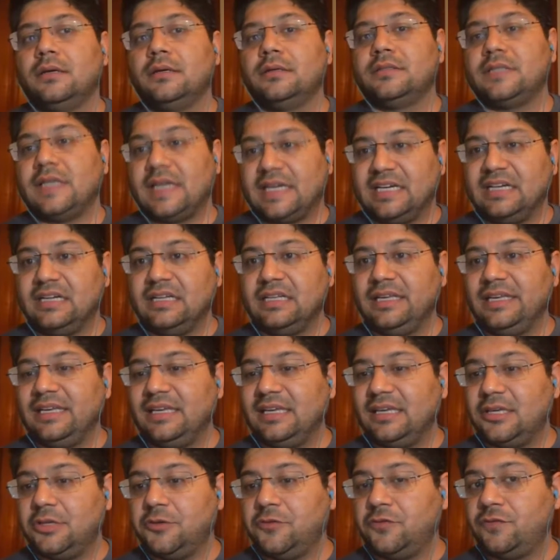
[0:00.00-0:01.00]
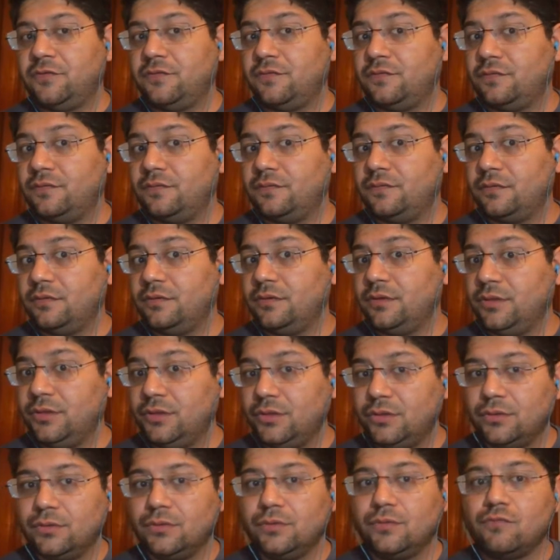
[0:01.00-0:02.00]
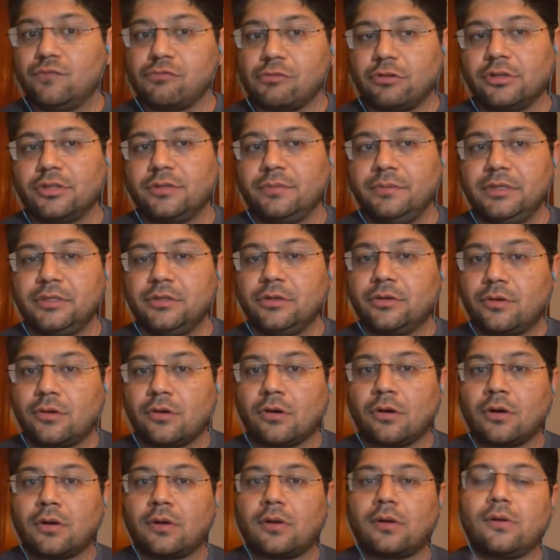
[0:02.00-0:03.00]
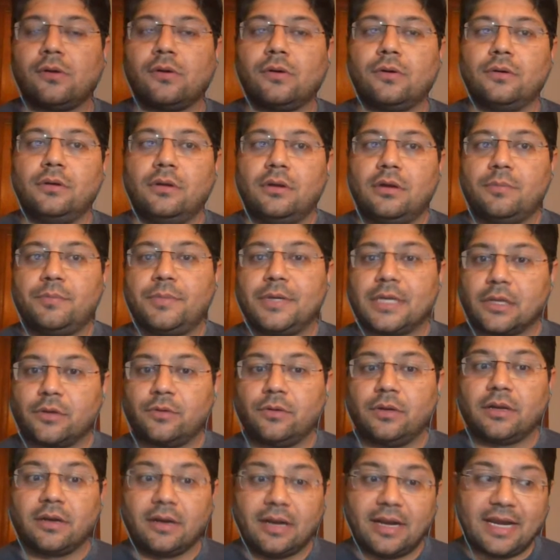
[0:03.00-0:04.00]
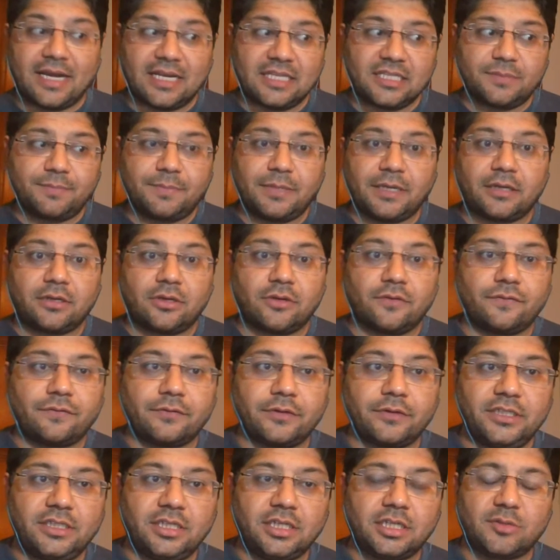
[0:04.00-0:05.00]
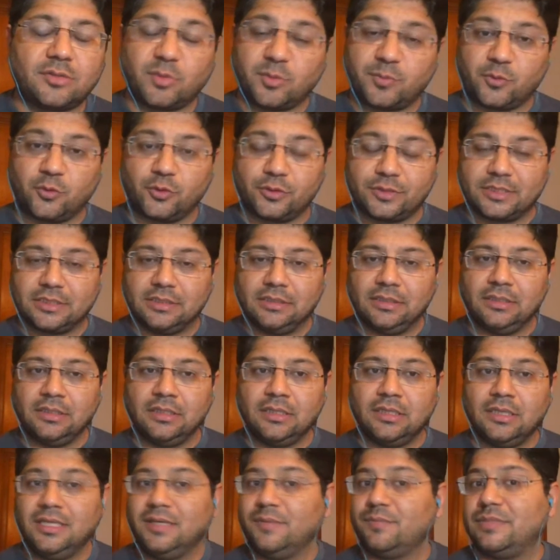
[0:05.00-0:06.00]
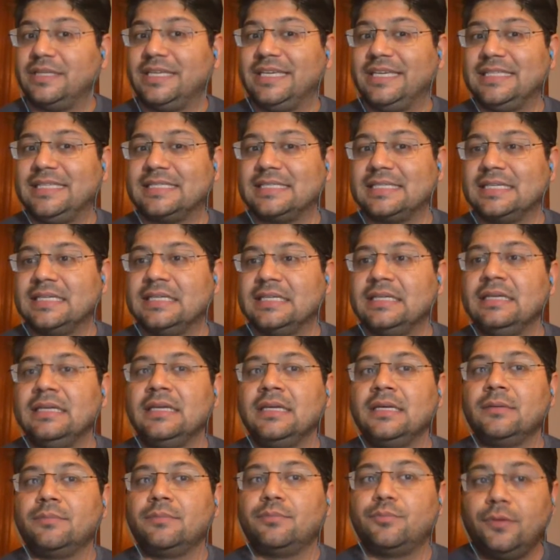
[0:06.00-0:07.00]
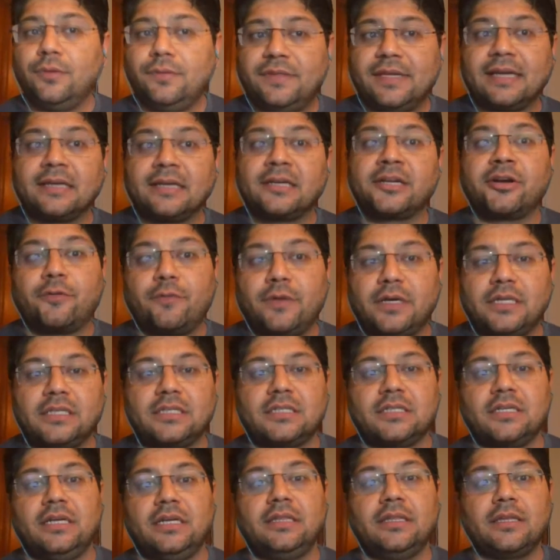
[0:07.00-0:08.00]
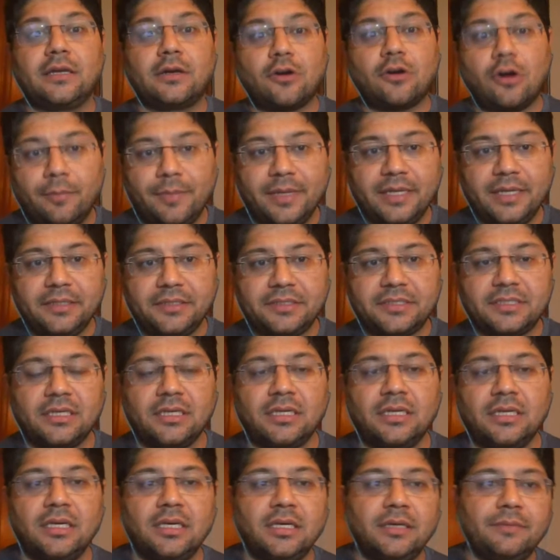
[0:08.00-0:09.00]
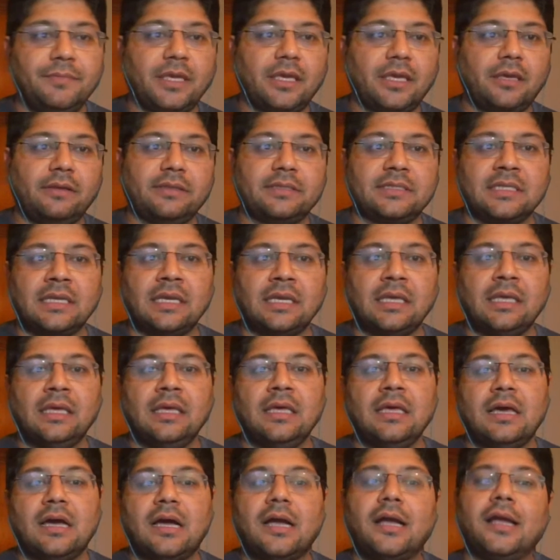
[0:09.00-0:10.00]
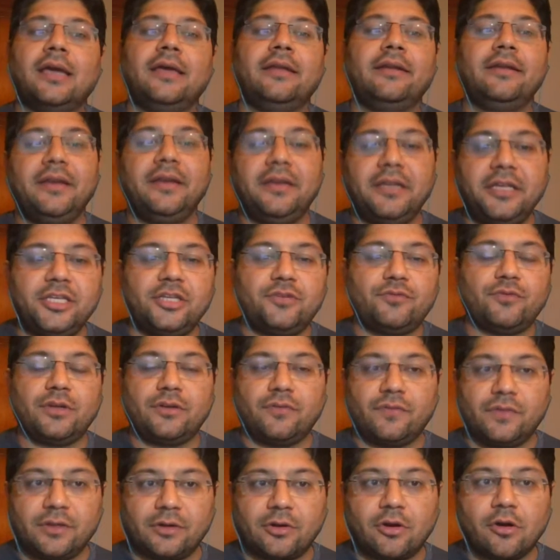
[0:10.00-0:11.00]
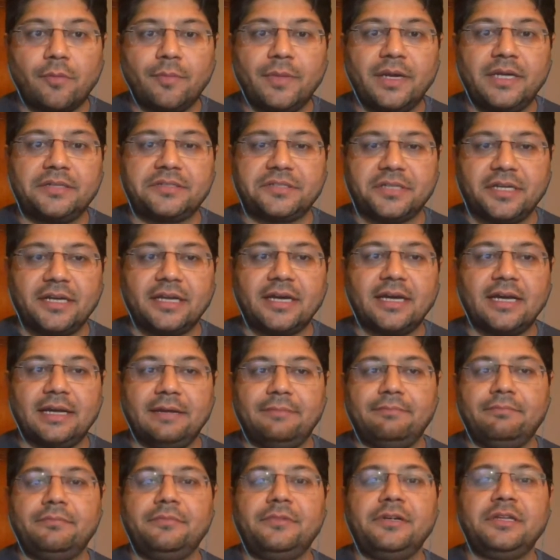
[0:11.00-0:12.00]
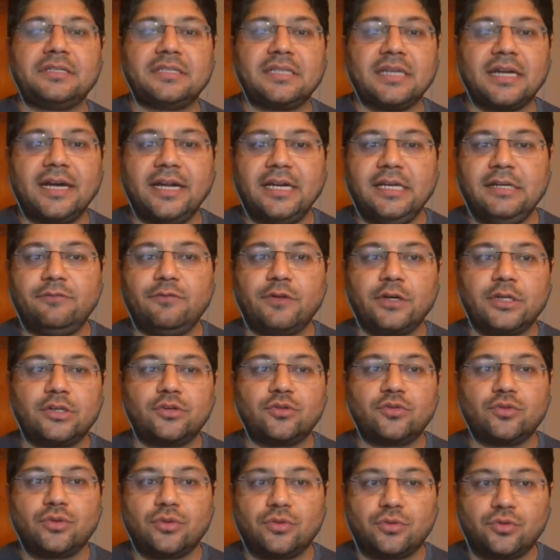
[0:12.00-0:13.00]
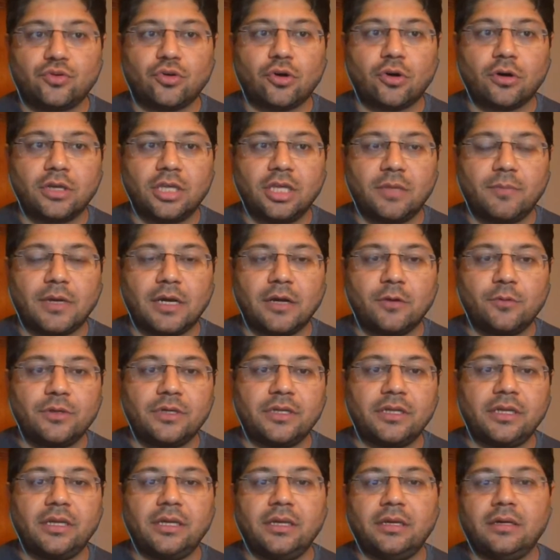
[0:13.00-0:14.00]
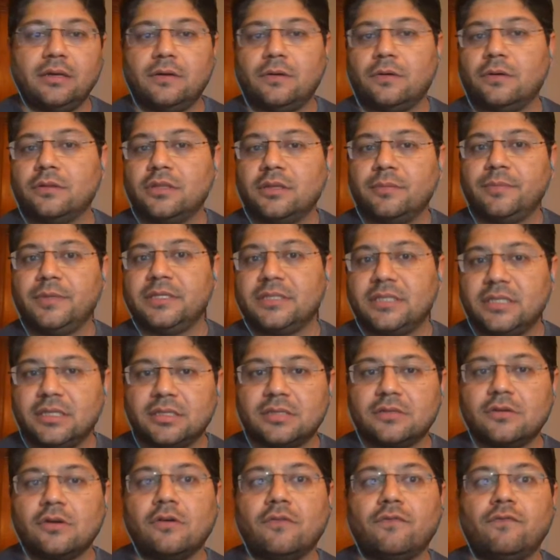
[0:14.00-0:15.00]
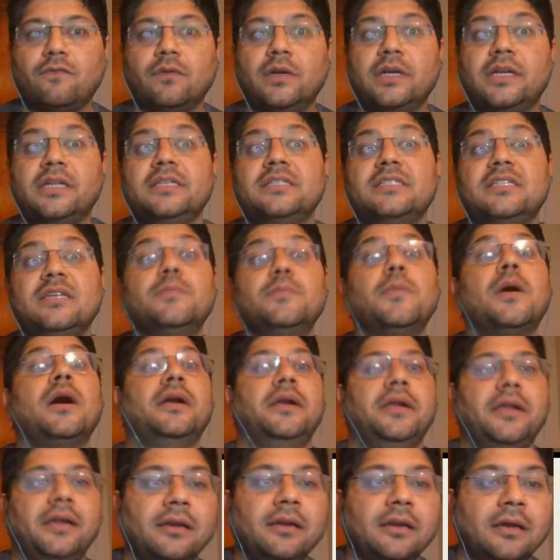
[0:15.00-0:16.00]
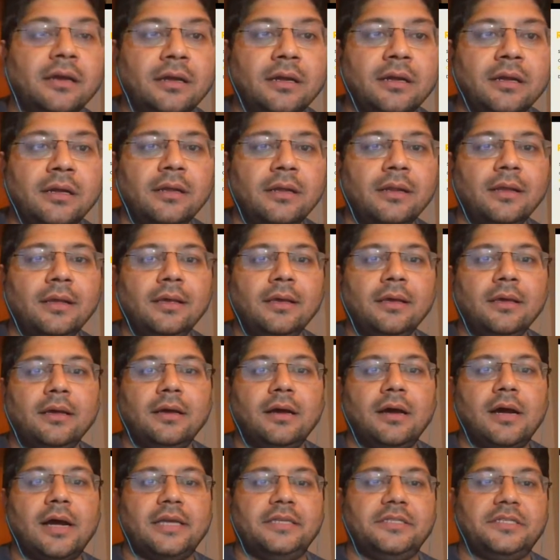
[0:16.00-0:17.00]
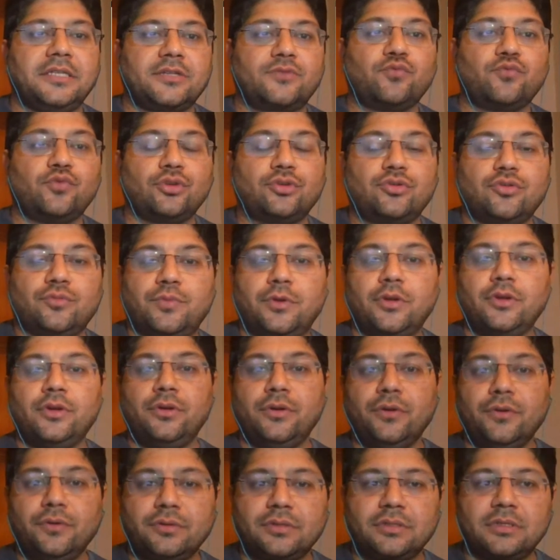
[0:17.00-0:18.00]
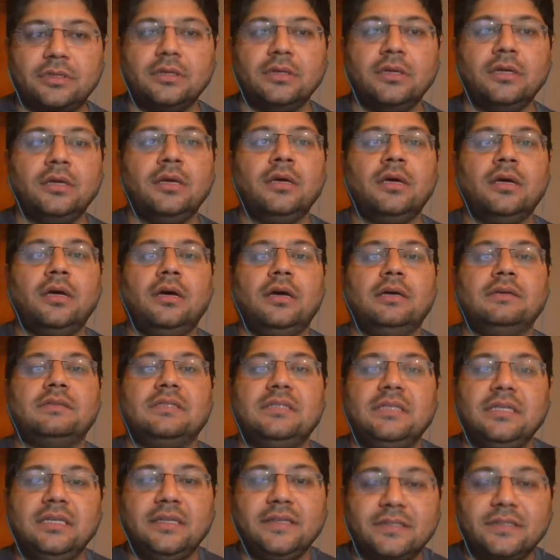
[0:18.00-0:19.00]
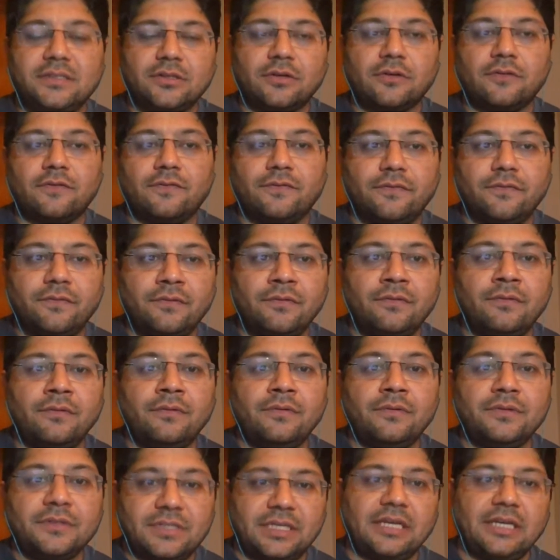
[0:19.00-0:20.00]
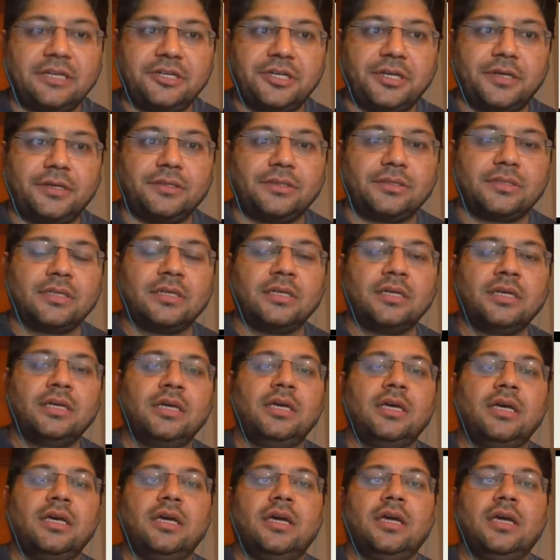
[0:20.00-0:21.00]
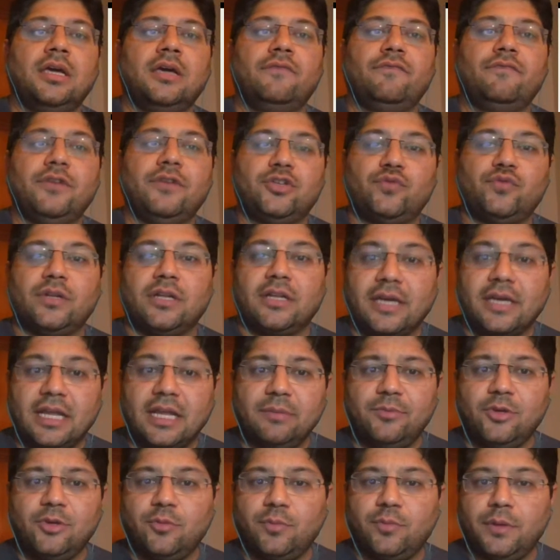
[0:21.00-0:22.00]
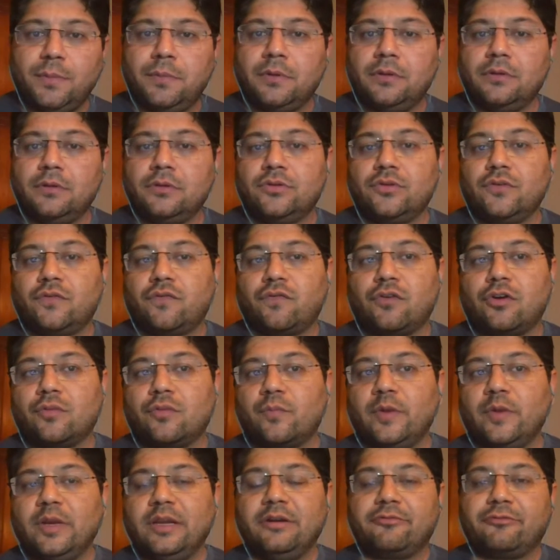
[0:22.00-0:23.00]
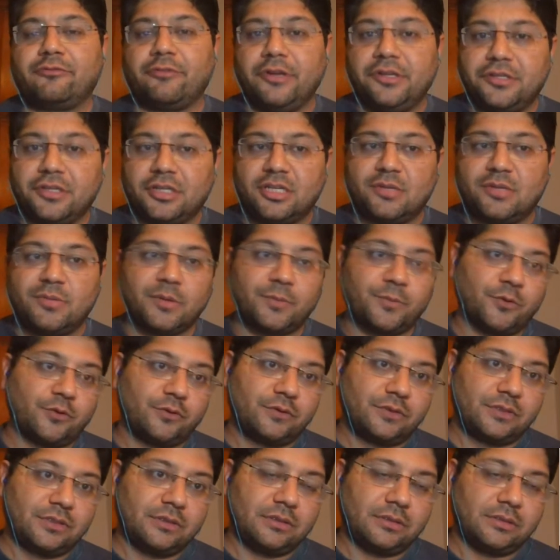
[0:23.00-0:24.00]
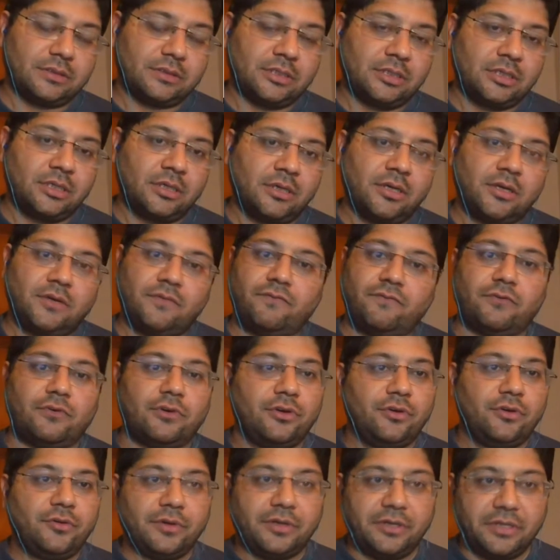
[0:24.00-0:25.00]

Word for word: Secondly, if you want me to talk on a particular aspect of research proposal, please put that request in the comments, because I read each one of the comments and I decide what to talk about on the basis of what is demanded. I just want to produce a series of sessions which will help you people to formulate research proposals for your